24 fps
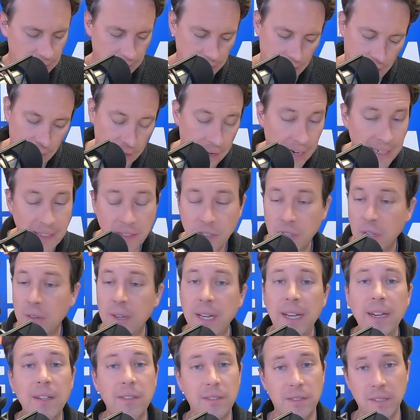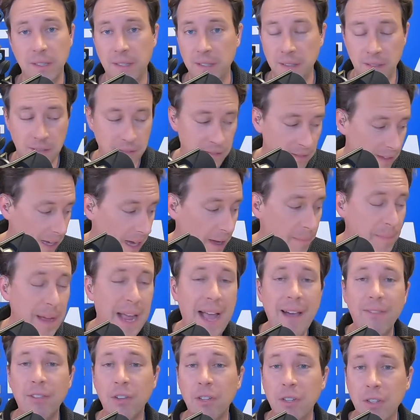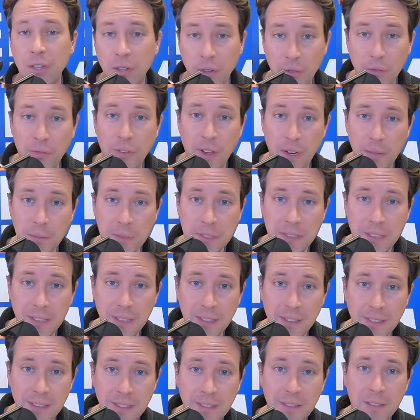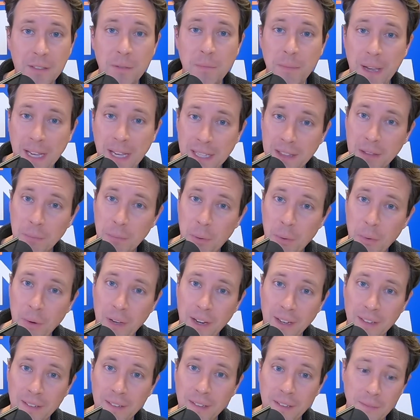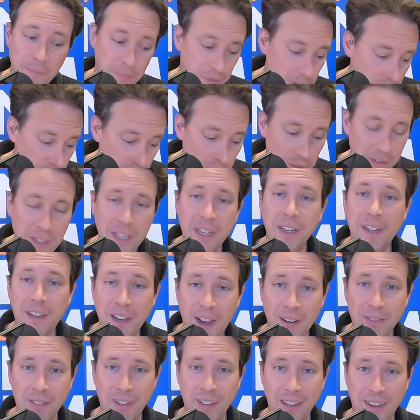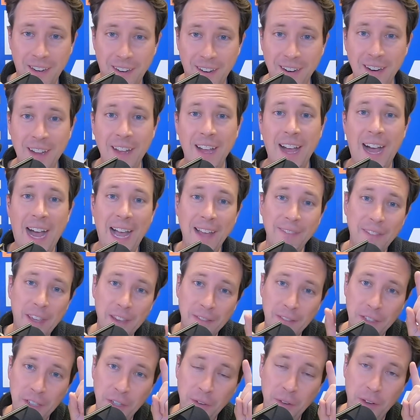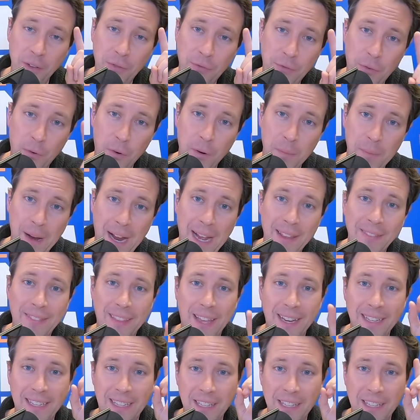All right, so here's the deal. I'm having a little fun with this to make the point. you don't need a cover letter. I've given you a format that